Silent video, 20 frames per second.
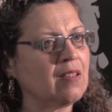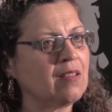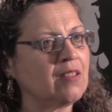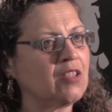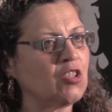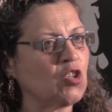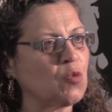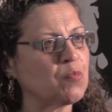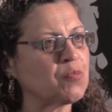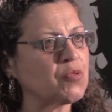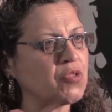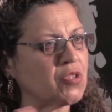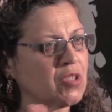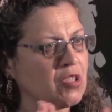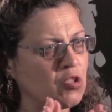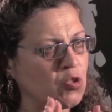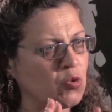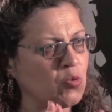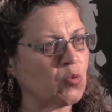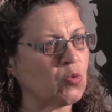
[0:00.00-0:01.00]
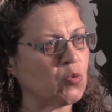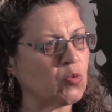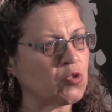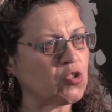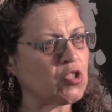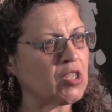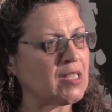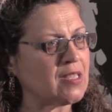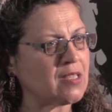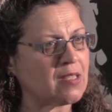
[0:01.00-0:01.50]
the opposite to
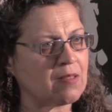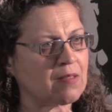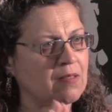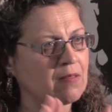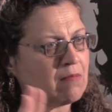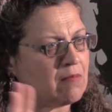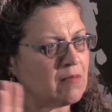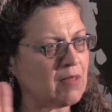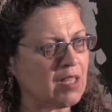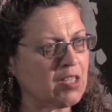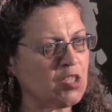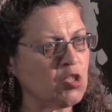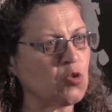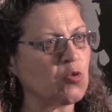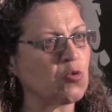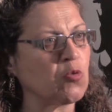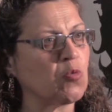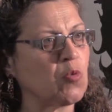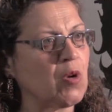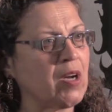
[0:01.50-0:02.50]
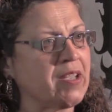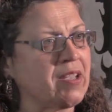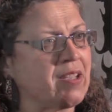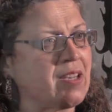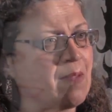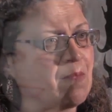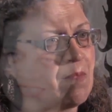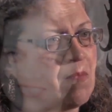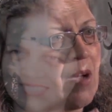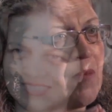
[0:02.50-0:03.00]
just an Uruguayan.
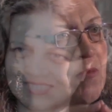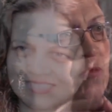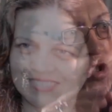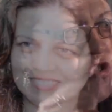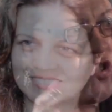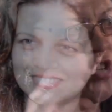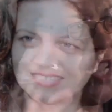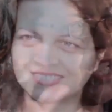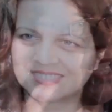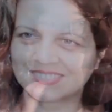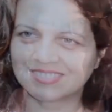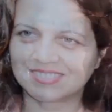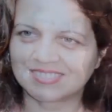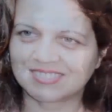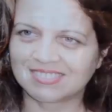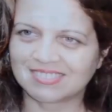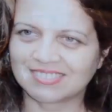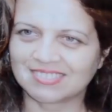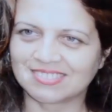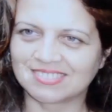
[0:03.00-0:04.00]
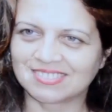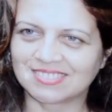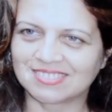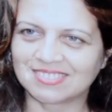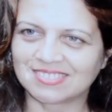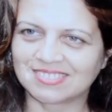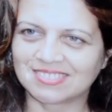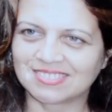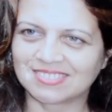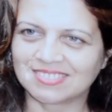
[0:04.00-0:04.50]
I'm, I'm shaped
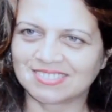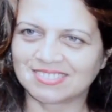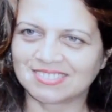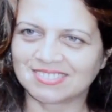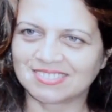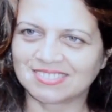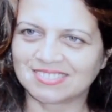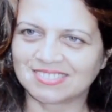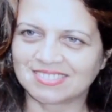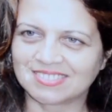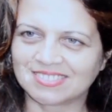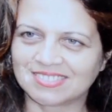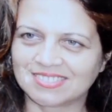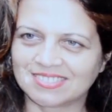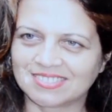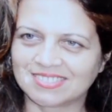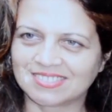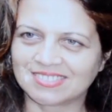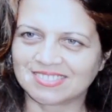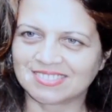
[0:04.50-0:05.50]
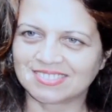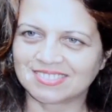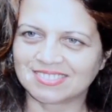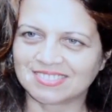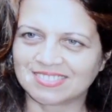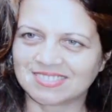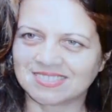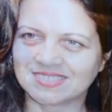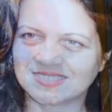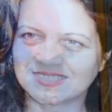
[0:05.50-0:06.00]
like I feel like I'm the
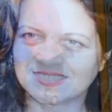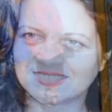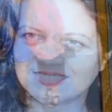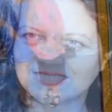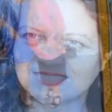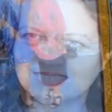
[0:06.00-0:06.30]
citizen,